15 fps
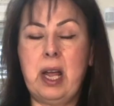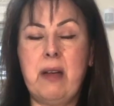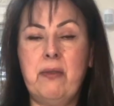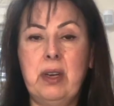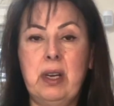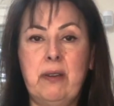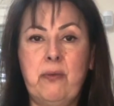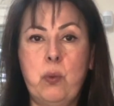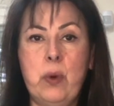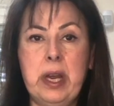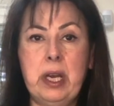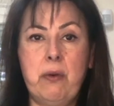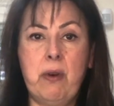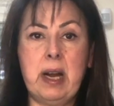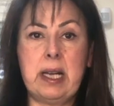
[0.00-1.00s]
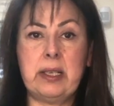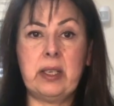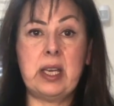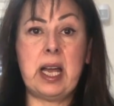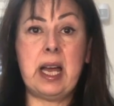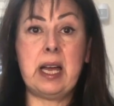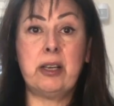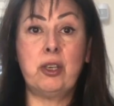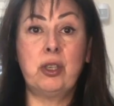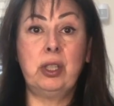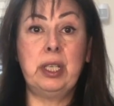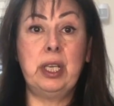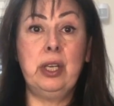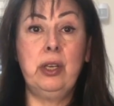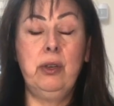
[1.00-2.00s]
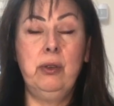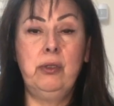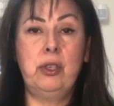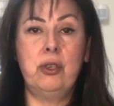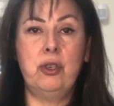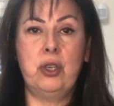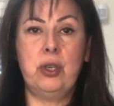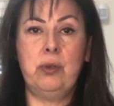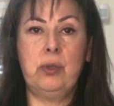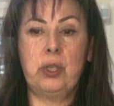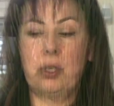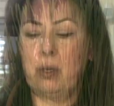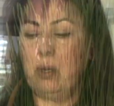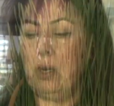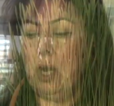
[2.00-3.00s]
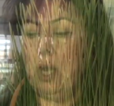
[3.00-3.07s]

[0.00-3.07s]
have enough wheatgrass to actually use a juicer.